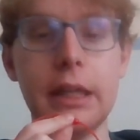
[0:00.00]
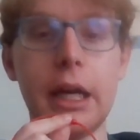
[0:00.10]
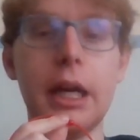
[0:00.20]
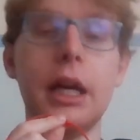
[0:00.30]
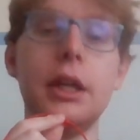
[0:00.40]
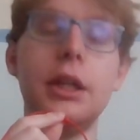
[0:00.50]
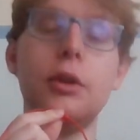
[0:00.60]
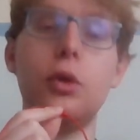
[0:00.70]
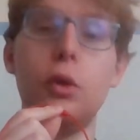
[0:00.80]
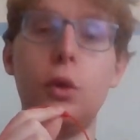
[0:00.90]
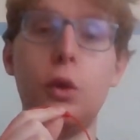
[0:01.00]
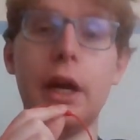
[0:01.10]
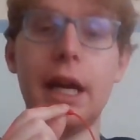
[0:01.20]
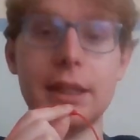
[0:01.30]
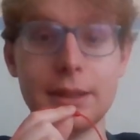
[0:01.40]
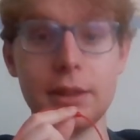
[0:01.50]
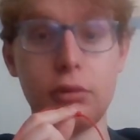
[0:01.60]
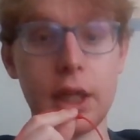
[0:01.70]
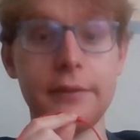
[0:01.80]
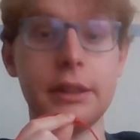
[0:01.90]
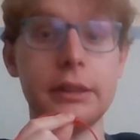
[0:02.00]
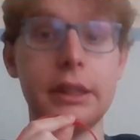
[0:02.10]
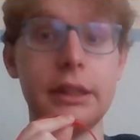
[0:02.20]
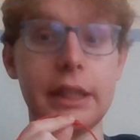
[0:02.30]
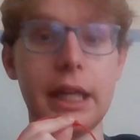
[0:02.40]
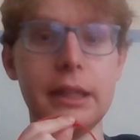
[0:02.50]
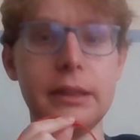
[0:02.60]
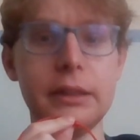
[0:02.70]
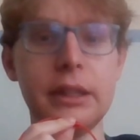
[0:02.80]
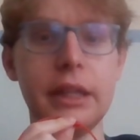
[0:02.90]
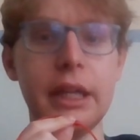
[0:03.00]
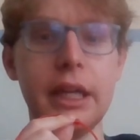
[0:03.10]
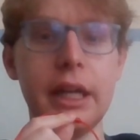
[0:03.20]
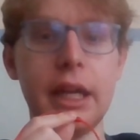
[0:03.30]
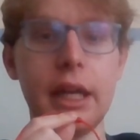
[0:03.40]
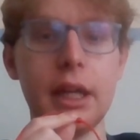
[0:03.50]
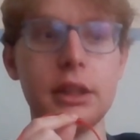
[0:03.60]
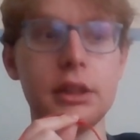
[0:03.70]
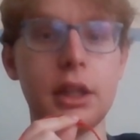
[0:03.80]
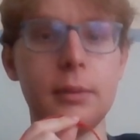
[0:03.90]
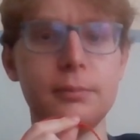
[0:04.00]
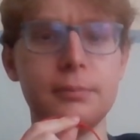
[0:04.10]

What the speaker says: guy who has a wife in Canada, and